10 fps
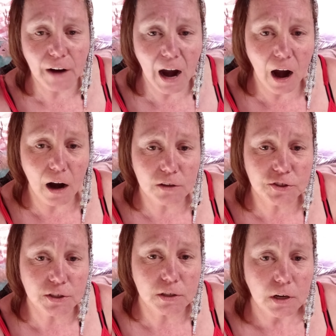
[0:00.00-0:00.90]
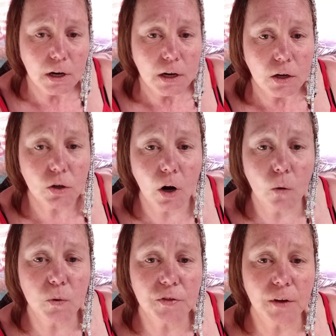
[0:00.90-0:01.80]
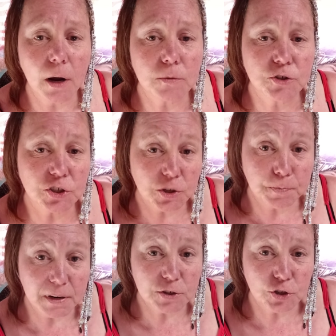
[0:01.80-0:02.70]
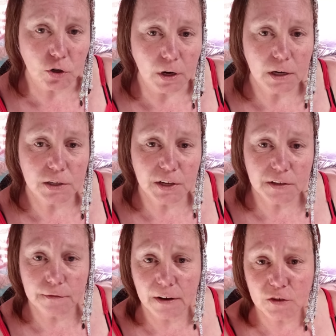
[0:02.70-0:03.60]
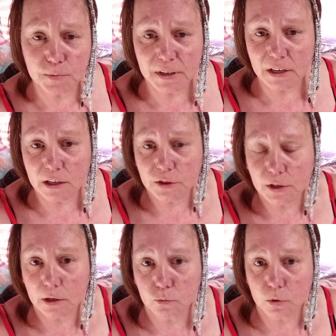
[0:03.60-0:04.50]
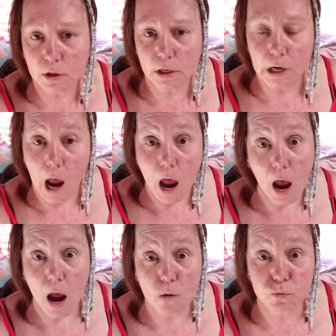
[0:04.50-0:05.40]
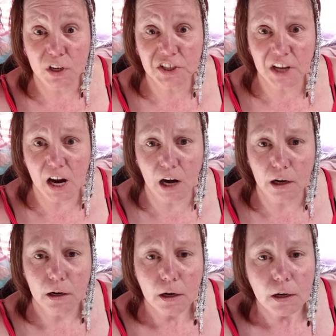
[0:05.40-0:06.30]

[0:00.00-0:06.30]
facts and go with uh, just a picture, and it doesn't even have to be anything really risque.